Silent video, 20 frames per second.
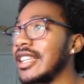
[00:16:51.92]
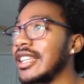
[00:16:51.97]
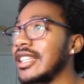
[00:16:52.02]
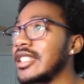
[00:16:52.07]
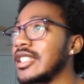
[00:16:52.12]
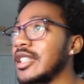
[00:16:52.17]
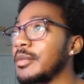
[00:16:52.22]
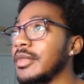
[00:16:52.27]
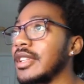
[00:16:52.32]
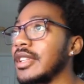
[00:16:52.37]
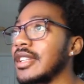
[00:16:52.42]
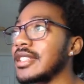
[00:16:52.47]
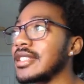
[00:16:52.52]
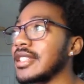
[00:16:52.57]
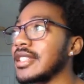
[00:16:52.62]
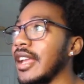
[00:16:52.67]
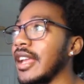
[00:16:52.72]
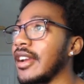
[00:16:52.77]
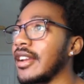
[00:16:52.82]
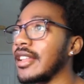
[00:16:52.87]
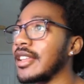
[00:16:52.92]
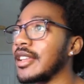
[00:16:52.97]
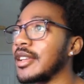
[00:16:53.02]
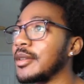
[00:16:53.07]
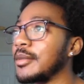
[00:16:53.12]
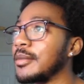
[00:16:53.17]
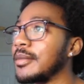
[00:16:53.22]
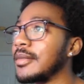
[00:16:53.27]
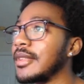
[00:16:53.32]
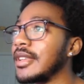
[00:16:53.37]
Timberland is scared of
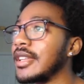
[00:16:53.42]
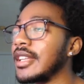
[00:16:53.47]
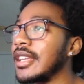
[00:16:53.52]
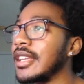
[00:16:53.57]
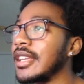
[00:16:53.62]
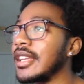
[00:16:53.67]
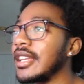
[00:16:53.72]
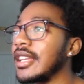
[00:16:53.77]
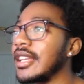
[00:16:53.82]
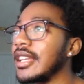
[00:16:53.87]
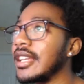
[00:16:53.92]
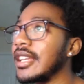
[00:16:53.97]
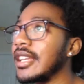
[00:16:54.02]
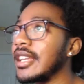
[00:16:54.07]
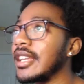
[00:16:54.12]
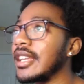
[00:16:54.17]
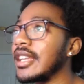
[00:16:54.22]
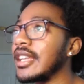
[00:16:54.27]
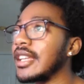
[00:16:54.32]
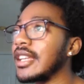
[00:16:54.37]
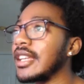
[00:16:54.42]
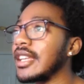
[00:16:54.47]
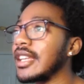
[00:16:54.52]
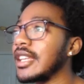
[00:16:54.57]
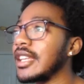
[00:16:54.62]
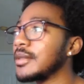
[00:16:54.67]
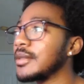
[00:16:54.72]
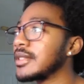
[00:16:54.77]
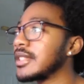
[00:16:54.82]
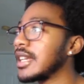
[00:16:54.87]
him.
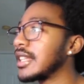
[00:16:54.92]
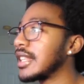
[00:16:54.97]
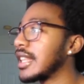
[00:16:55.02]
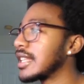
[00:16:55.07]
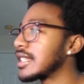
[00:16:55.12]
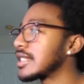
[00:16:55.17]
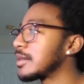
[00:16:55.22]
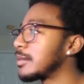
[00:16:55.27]
He was like, that's